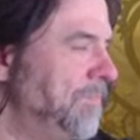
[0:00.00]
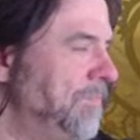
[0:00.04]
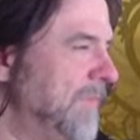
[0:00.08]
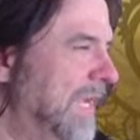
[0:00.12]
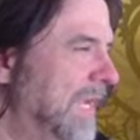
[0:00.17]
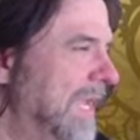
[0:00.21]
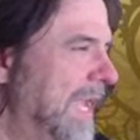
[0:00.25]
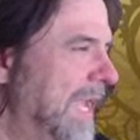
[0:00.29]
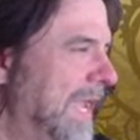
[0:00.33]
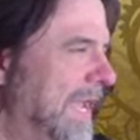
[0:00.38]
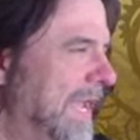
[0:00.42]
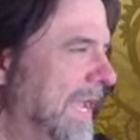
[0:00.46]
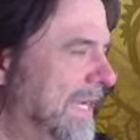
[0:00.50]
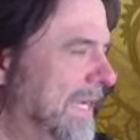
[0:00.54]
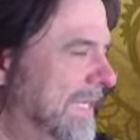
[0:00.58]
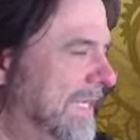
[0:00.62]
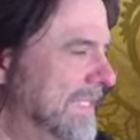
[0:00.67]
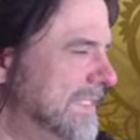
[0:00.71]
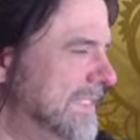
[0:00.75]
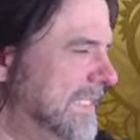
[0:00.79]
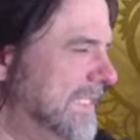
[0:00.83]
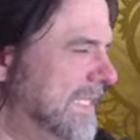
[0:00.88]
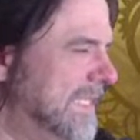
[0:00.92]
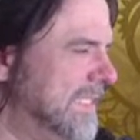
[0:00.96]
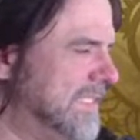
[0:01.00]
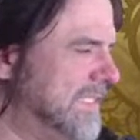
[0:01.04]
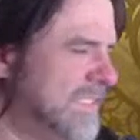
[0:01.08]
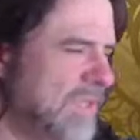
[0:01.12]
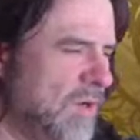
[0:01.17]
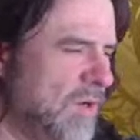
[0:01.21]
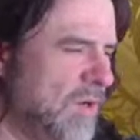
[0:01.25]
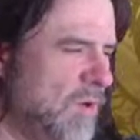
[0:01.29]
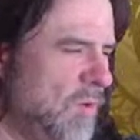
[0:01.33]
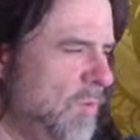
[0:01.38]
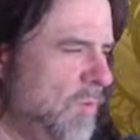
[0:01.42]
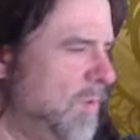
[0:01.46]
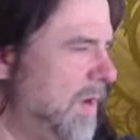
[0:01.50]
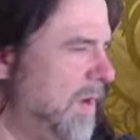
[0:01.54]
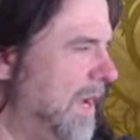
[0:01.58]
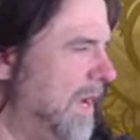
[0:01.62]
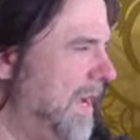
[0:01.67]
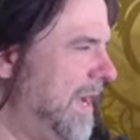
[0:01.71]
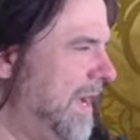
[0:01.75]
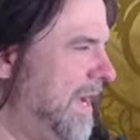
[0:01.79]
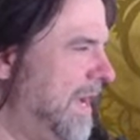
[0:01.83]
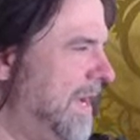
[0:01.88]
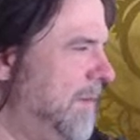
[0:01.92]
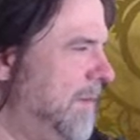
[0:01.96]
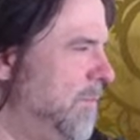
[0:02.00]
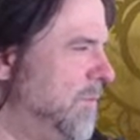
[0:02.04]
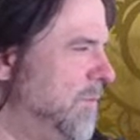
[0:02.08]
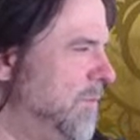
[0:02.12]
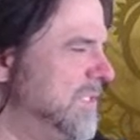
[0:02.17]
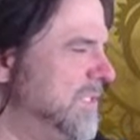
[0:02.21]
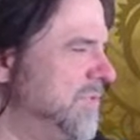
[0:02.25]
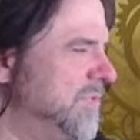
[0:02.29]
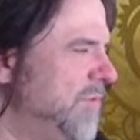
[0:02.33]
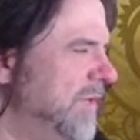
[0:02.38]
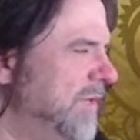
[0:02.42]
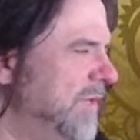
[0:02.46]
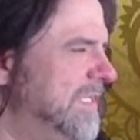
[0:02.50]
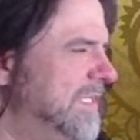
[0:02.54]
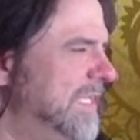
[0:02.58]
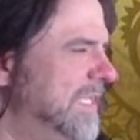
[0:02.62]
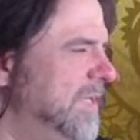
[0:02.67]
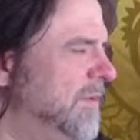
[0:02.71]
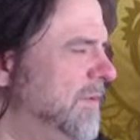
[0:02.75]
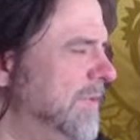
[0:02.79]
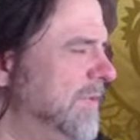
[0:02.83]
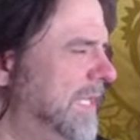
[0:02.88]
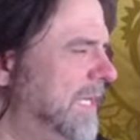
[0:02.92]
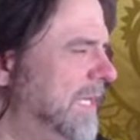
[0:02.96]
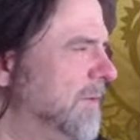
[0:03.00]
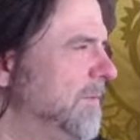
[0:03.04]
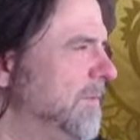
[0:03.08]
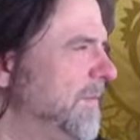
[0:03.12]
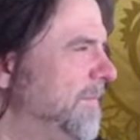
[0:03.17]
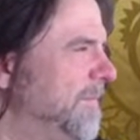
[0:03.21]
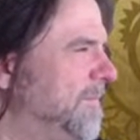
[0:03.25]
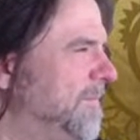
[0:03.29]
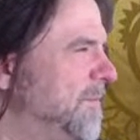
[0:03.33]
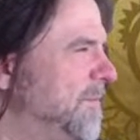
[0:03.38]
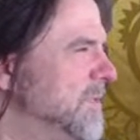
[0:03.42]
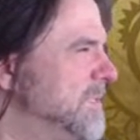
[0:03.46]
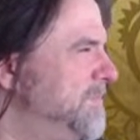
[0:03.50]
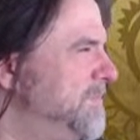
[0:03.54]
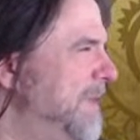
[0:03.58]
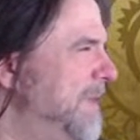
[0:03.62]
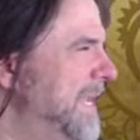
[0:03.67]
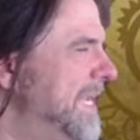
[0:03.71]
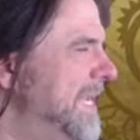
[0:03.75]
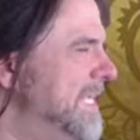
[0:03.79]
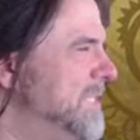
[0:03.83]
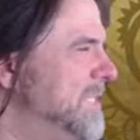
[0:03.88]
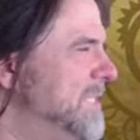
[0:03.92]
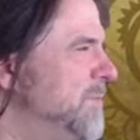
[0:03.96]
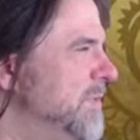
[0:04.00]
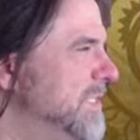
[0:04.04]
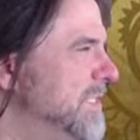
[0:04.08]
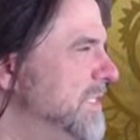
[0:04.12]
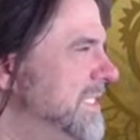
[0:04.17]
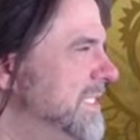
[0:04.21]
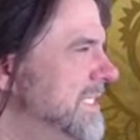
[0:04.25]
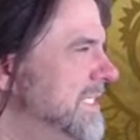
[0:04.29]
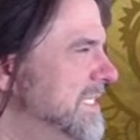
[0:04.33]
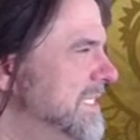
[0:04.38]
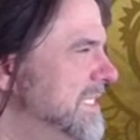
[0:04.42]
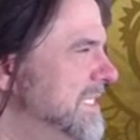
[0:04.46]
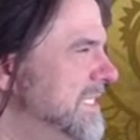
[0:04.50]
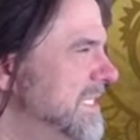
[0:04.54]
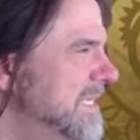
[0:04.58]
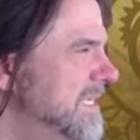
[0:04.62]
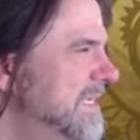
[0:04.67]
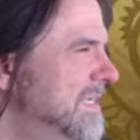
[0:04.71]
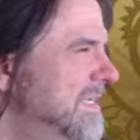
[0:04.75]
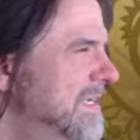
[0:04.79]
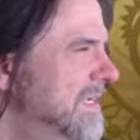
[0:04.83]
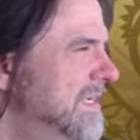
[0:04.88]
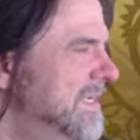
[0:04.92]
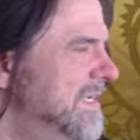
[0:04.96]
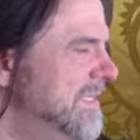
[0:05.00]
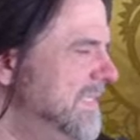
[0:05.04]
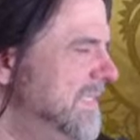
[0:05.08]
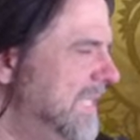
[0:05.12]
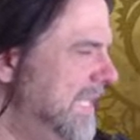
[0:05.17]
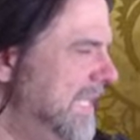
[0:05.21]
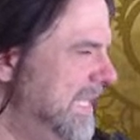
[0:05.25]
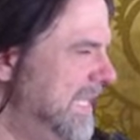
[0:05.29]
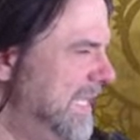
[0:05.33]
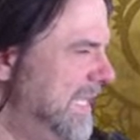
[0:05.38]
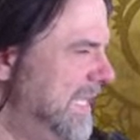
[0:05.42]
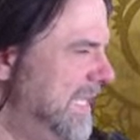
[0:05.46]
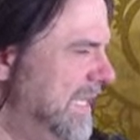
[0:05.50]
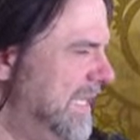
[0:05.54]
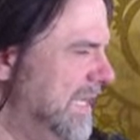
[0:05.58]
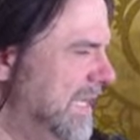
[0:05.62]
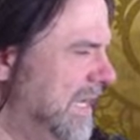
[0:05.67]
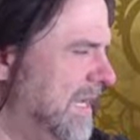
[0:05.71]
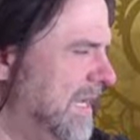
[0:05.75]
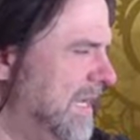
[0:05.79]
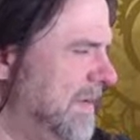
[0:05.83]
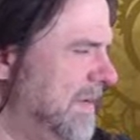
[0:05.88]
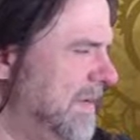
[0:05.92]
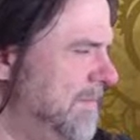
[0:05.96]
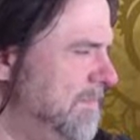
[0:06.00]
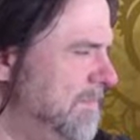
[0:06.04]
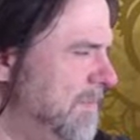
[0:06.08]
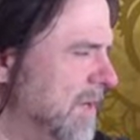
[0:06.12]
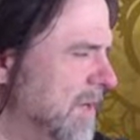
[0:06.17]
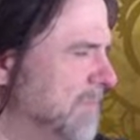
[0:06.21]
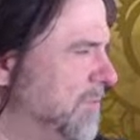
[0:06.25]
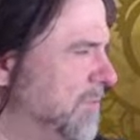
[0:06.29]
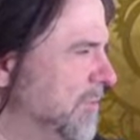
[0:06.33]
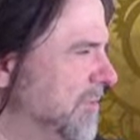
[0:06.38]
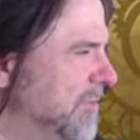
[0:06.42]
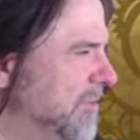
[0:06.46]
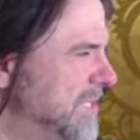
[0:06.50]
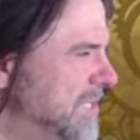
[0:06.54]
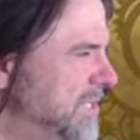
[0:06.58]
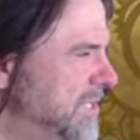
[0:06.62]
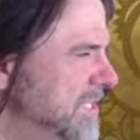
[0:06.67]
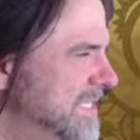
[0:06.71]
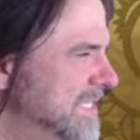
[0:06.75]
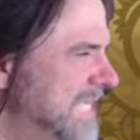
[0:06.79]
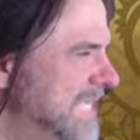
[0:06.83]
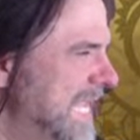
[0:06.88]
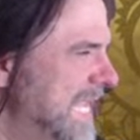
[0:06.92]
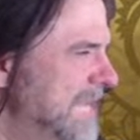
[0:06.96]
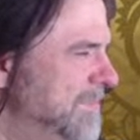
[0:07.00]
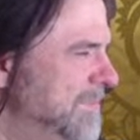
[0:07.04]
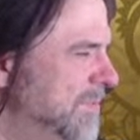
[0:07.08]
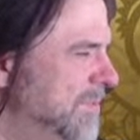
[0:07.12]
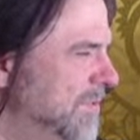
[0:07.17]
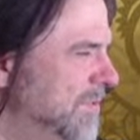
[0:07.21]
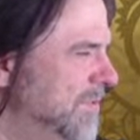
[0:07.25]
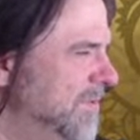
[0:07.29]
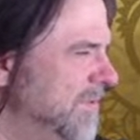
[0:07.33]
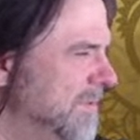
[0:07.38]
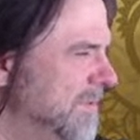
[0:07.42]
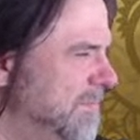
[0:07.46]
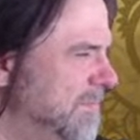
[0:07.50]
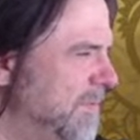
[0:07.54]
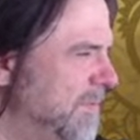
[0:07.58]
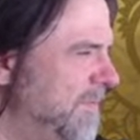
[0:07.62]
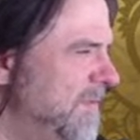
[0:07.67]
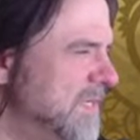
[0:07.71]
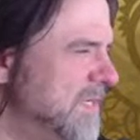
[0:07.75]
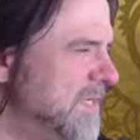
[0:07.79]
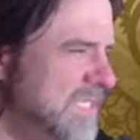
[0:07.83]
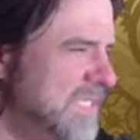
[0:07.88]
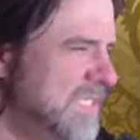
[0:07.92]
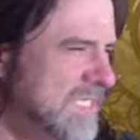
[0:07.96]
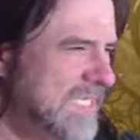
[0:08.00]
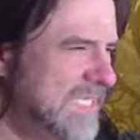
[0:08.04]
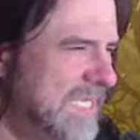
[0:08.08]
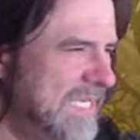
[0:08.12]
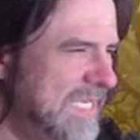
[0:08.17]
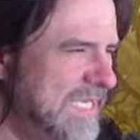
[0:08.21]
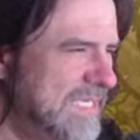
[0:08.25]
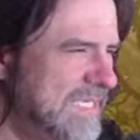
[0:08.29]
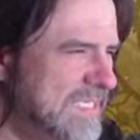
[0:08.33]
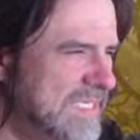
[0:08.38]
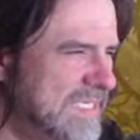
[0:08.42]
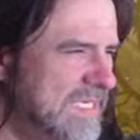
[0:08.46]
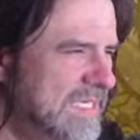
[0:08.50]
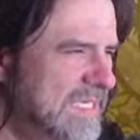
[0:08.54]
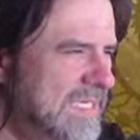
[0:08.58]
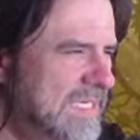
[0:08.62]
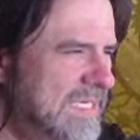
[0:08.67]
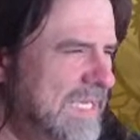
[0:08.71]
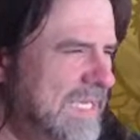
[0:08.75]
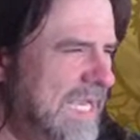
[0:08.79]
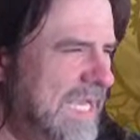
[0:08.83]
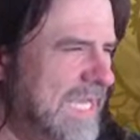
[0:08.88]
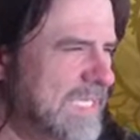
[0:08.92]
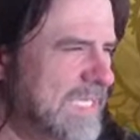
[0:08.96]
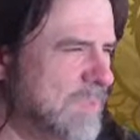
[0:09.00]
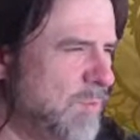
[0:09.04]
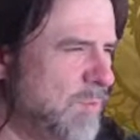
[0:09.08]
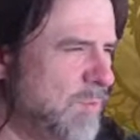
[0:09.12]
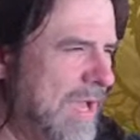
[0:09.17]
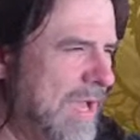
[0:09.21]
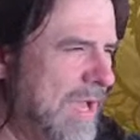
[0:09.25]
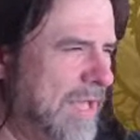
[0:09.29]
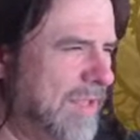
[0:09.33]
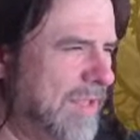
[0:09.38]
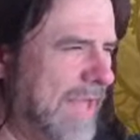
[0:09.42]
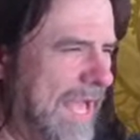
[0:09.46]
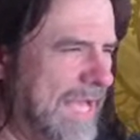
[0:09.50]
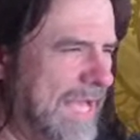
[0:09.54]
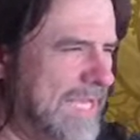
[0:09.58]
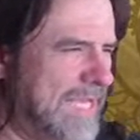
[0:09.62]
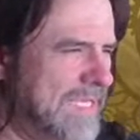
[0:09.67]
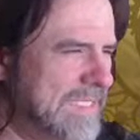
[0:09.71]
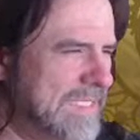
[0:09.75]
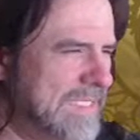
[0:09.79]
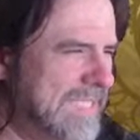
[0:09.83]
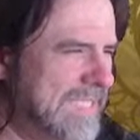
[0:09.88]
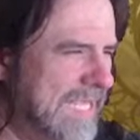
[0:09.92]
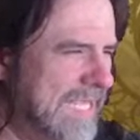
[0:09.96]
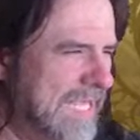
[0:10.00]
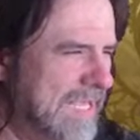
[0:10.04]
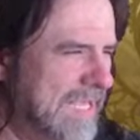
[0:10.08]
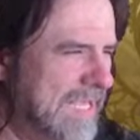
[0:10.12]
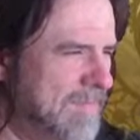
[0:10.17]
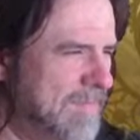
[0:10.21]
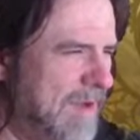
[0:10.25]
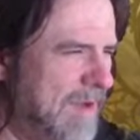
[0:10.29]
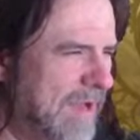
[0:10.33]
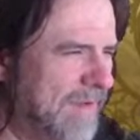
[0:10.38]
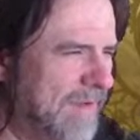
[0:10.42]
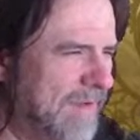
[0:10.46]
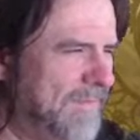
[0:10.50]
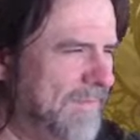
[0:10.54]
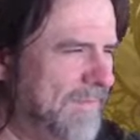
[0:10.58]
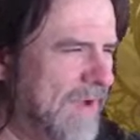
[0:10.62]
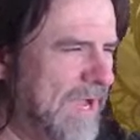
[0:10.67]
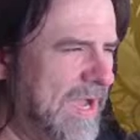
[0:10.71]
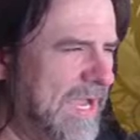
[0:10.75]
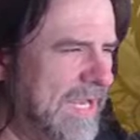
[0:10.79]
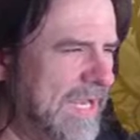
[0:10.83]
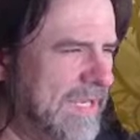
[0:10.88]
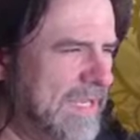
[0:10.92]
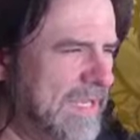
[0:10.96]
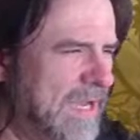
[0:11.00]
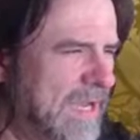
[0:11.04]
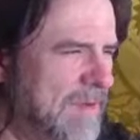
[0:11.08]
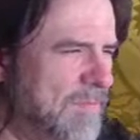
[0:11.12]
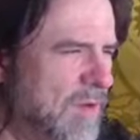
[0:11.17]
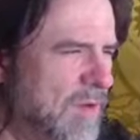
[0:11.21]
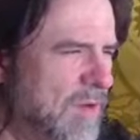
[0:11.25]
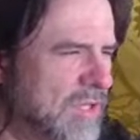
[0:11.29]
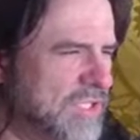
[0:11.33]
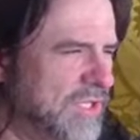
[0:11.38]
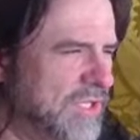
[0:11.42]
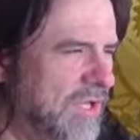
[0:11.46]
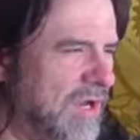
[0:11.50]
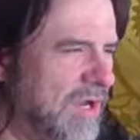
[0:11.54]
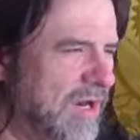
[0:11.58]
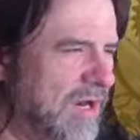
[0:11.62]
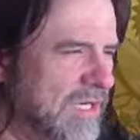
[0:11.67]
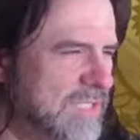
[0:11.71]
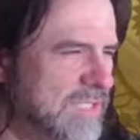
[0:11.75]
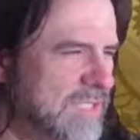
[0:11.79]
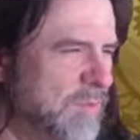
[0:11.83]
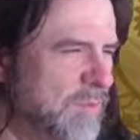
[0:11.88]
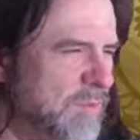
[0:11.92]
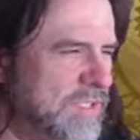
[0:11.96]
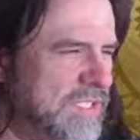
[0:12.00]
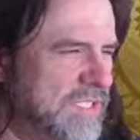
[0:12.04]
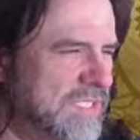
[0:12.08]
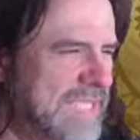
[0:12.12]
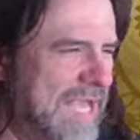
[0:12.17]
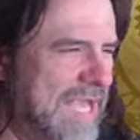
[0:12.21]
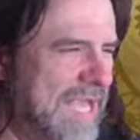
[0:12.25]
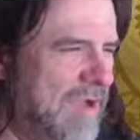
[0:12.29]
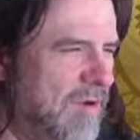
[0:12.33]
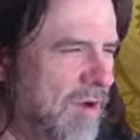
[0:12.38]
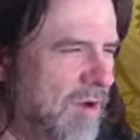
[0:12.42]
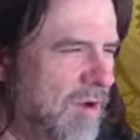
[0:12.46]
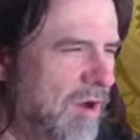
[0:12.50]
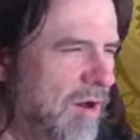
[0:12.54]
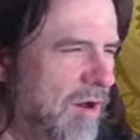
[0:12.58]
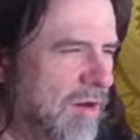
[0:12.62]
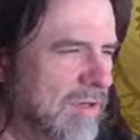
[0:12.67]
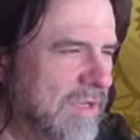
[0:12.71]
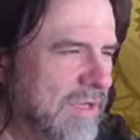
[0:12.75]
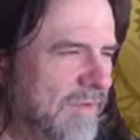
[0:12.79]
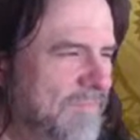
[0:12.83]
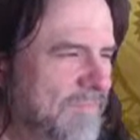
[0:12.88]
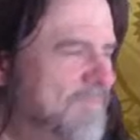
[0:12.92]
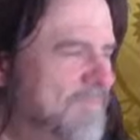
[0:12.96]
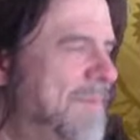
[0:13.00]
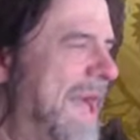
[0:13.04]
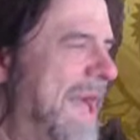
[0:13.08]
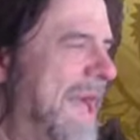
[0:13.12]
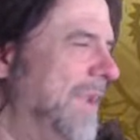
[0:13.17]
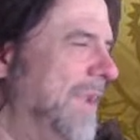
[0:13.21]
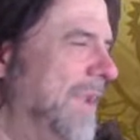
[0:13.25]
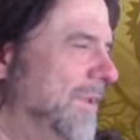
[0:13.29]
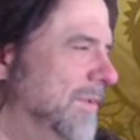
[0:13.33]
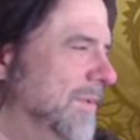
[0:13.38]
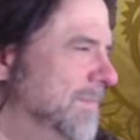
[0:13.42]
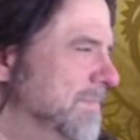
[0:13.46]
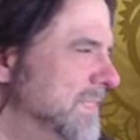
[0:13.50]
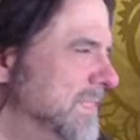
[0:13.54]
And so we're just going to deal here with the first page, which is the monk progression table, the proficiencies, as well as the modified martial arts, which is now Art of Battle.